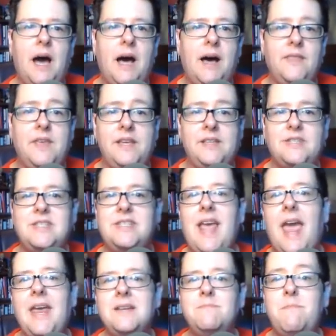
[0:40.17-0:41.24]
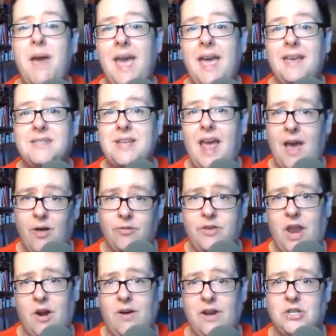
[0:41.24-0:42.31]
these state-based
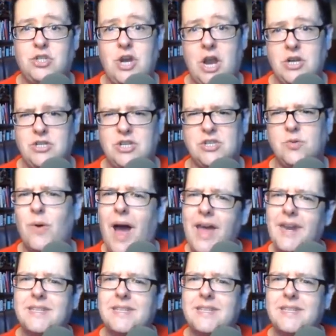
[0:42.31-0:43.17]
healthcare exchanges, right?